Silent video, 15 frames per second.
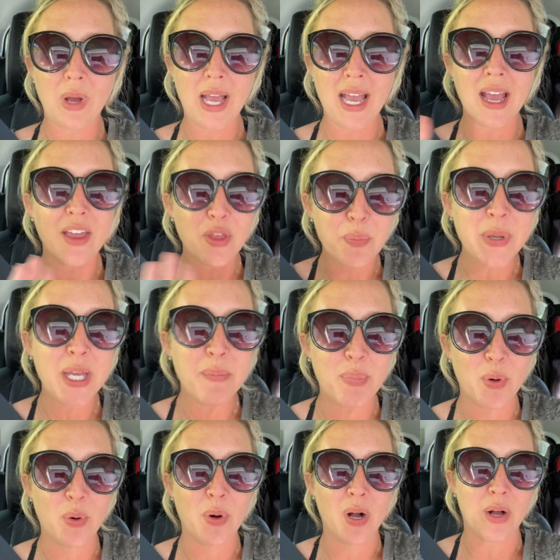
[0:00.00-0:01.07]
Other
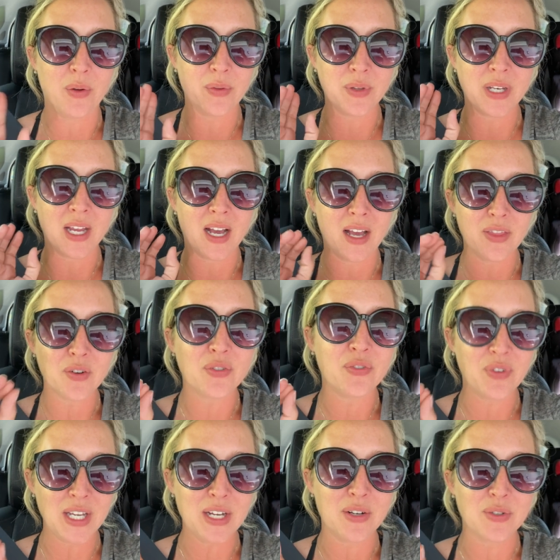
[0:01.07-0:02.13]
people on other
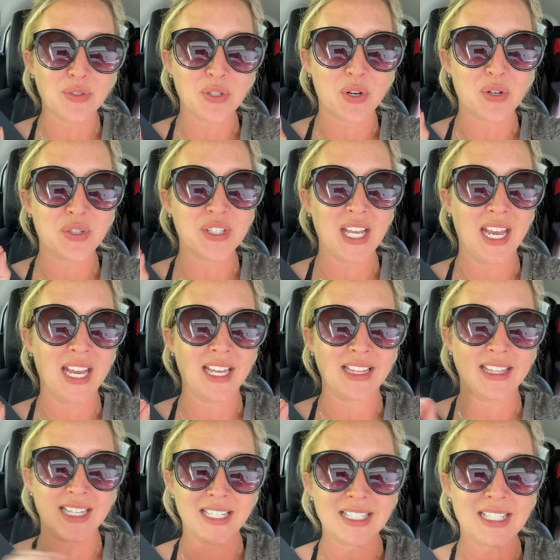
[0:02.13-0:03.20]
fields are saying
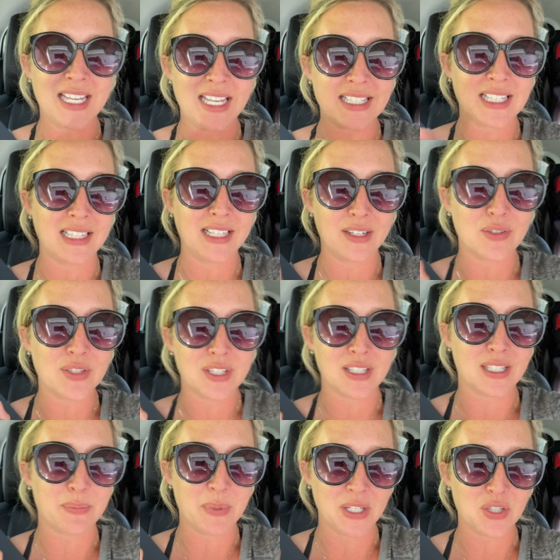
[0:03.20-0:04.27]
this is a little
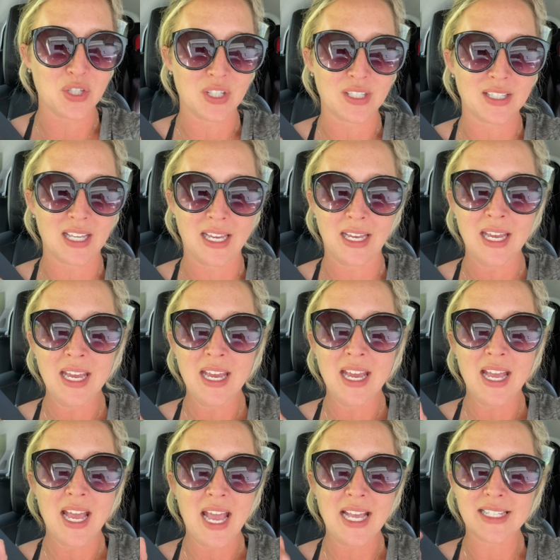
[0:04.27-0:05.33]
suspicious. Like,
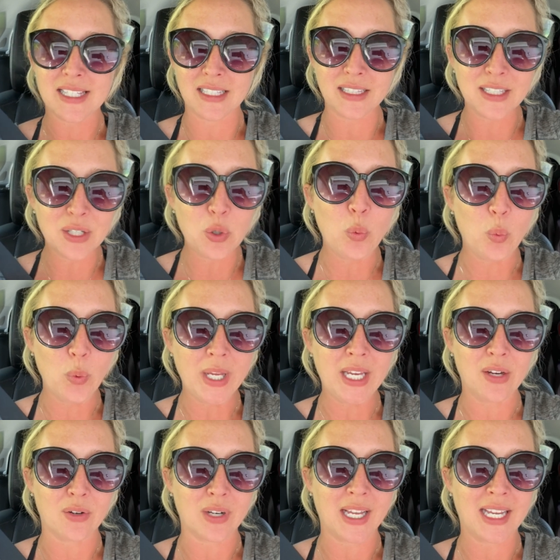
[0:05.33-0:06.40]
it's a little
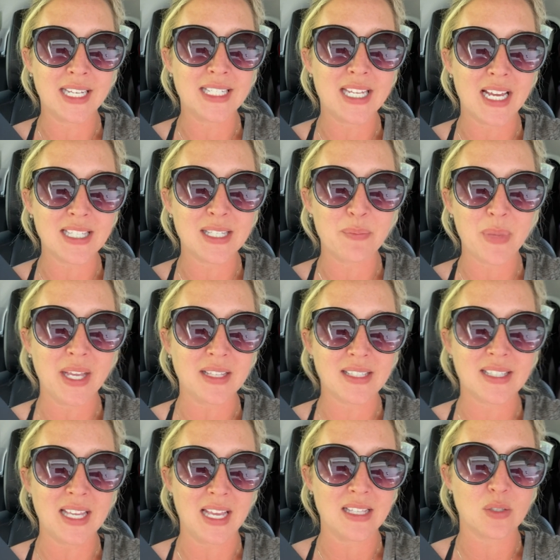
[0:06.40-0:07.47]
weird. Like, it doesn't make
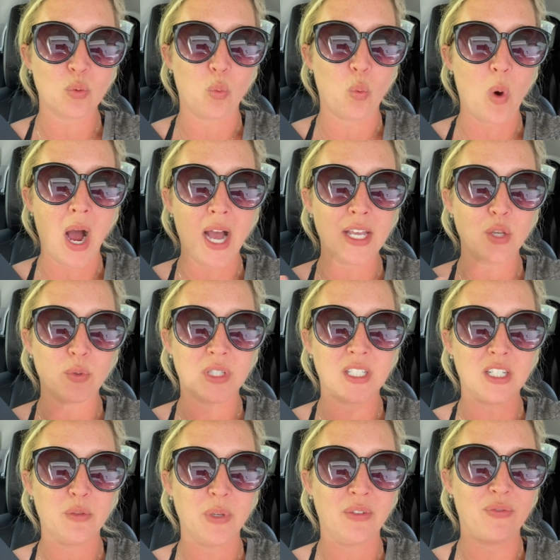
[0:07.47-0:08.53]
sense why you would
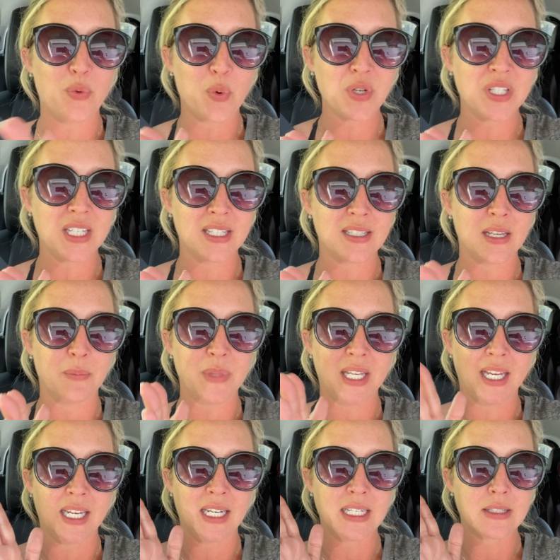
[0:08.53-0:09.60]
still be forcing
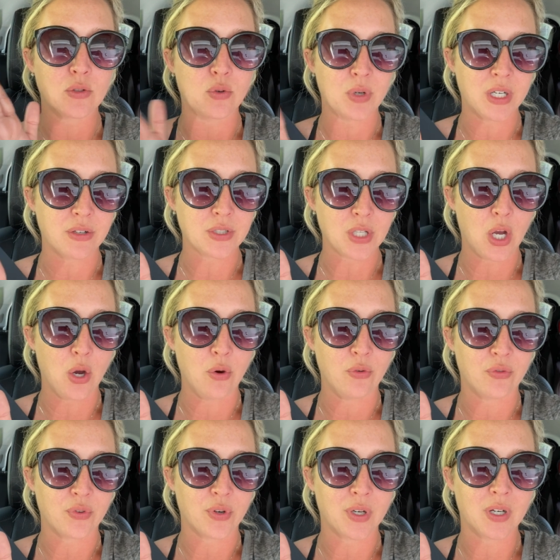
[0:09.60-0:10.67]
something and his career's
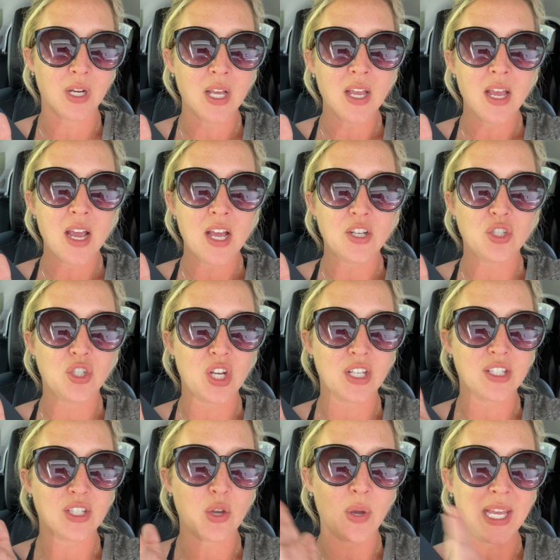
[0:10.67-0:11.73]
over
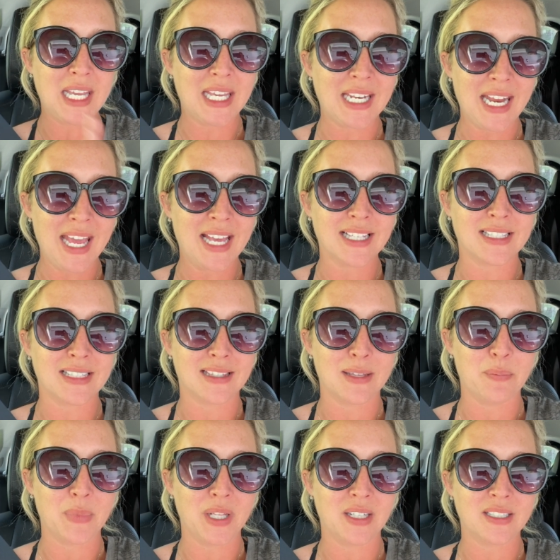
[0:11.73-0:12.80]
just so he can exit the
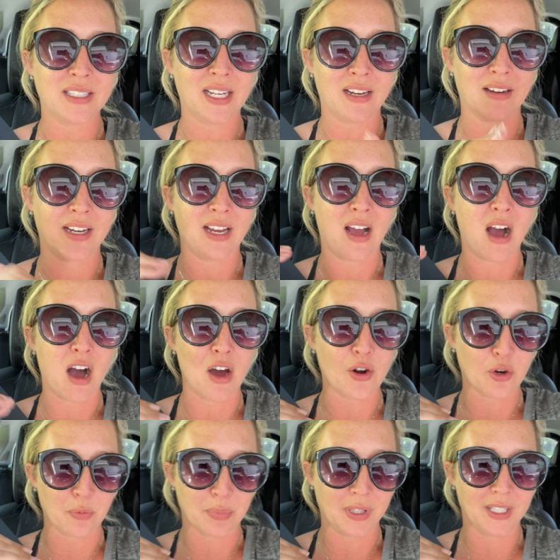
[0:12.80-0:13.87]
military
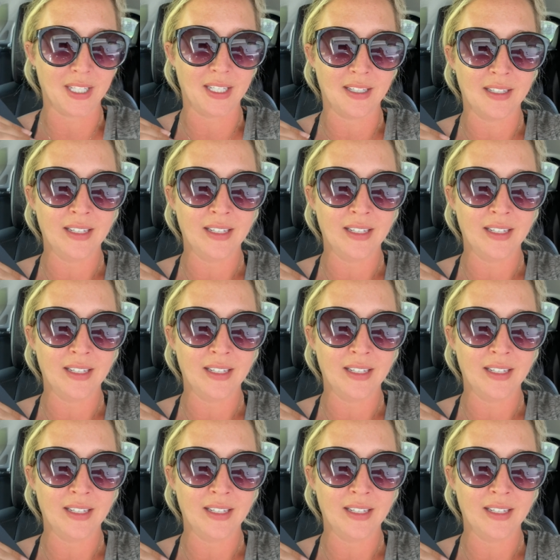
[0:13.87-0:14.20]
honorably.